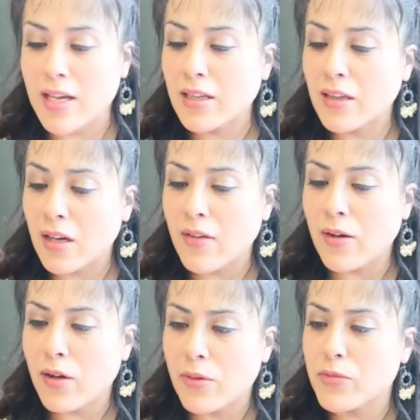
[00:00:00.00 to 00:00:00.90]
I love
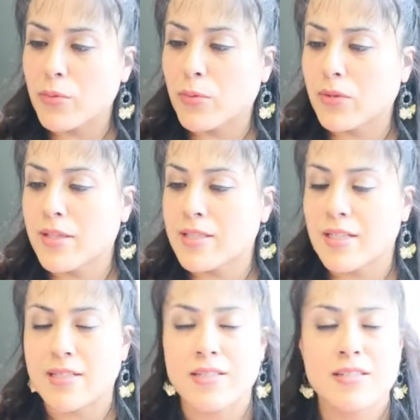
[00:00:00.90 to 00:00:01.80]
how comfortable this
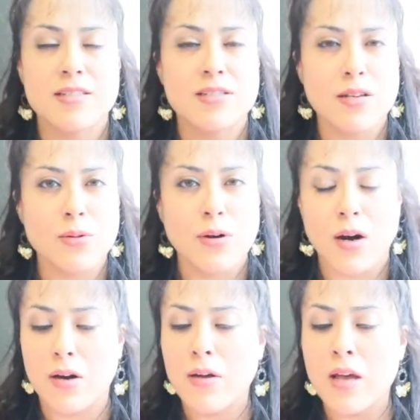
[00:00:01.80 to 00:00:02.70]
is. It's so,
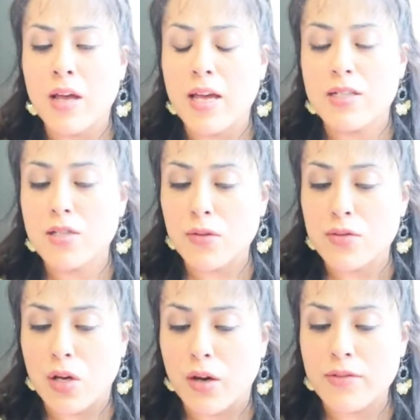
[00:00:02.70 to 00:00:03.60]
it's so
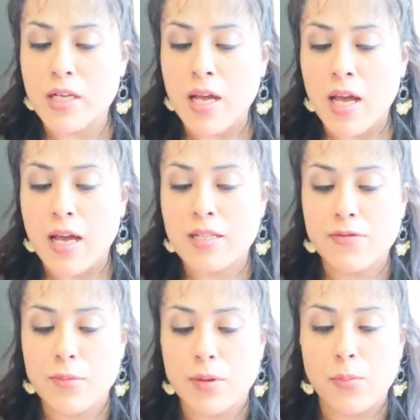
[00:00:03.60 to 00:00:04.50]
soft. It's
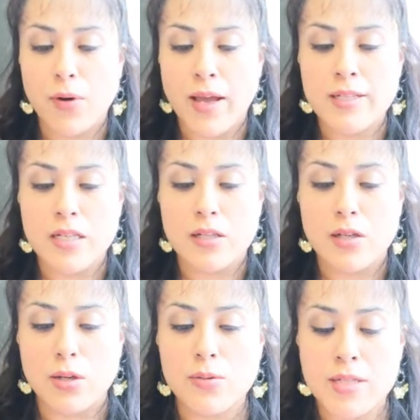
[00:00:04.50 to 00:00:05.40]
from the brand A
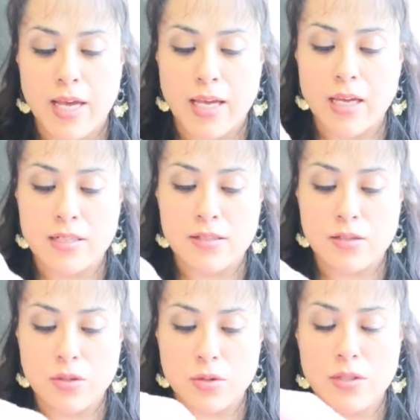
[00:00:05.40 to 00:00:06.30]
New Day. It's
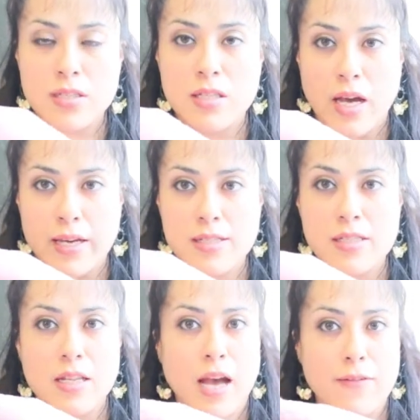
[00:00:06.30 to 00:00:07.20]
true to size.
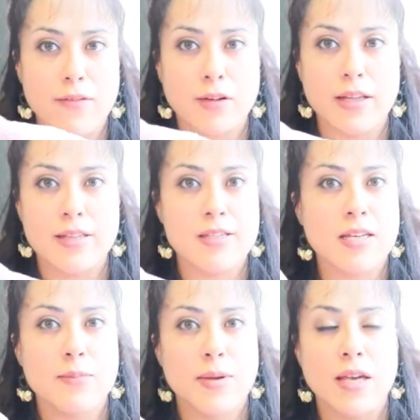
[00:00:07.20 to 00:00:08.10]
I feel like this
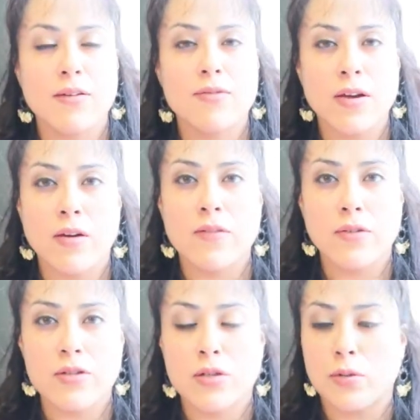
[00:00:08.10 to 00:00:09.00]
can be a very
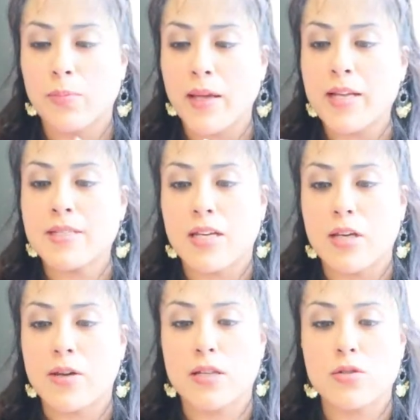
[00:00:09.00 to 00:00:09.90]
versatile piece that
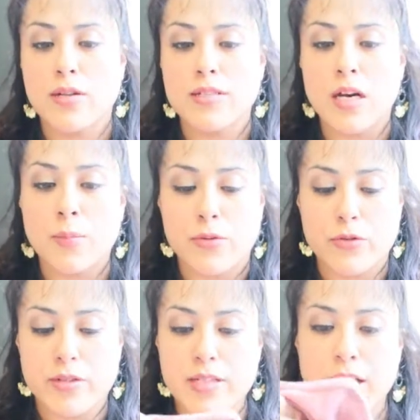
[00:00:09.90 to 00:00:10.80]
you can dress up or
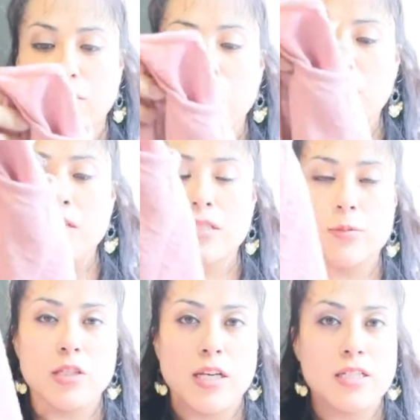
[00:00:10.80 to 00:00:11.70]
dress down.
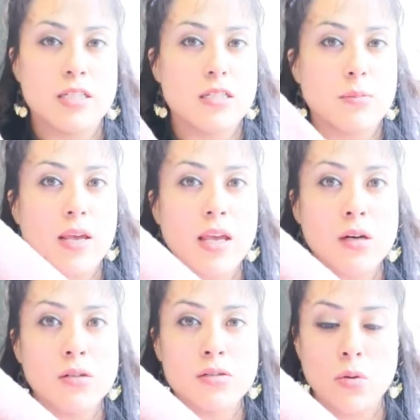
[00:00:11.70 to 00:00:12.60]
Some jeans and some
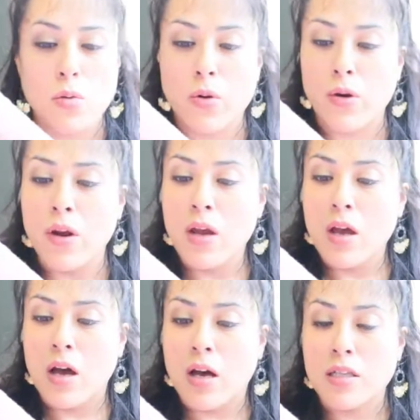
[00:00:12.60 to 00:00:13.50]
heels or
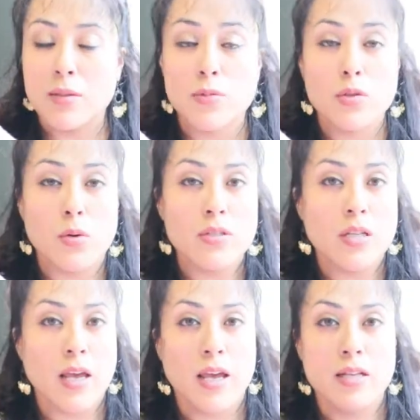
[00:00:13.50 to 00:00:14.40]
uh, some shorts
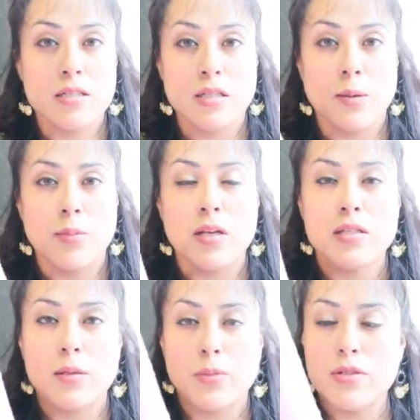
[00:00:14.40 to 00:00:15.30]
and some
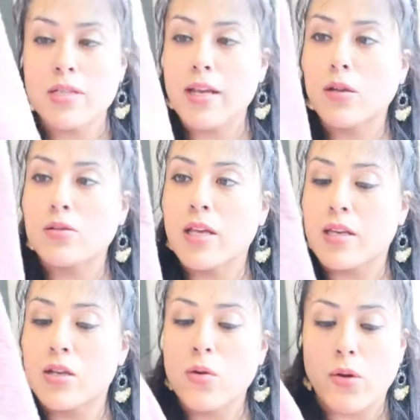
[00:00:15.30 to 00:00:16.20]
summer sandals
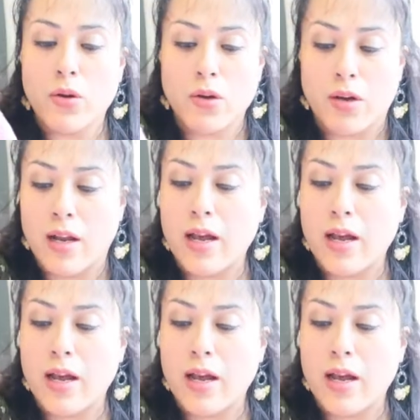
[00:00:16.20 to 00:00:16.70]
and you are good.